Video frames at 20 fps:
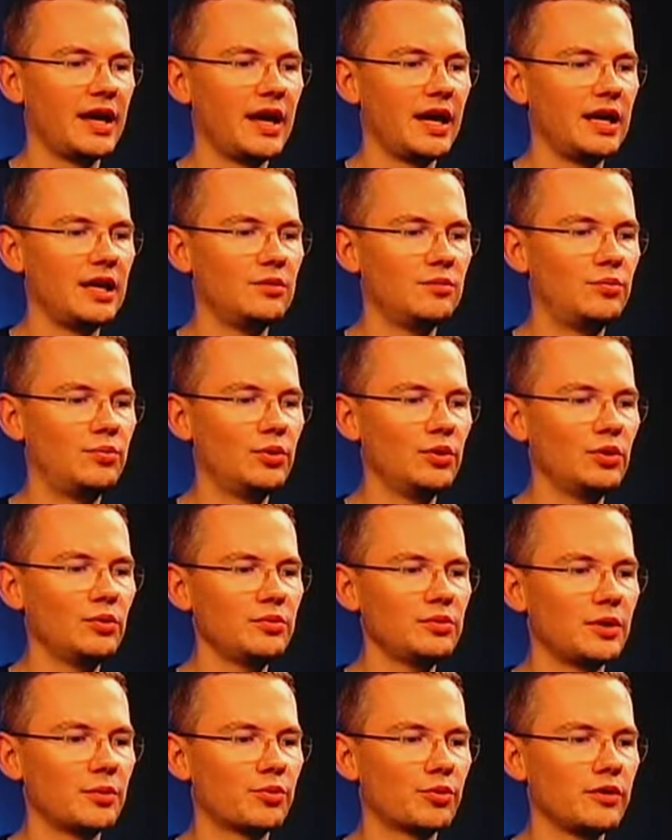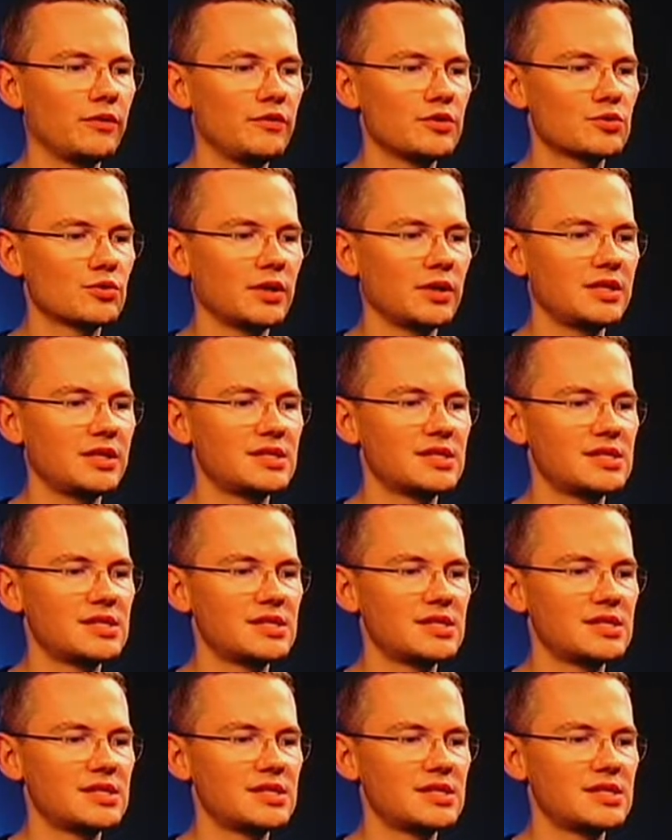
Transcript: And boom, the previous one is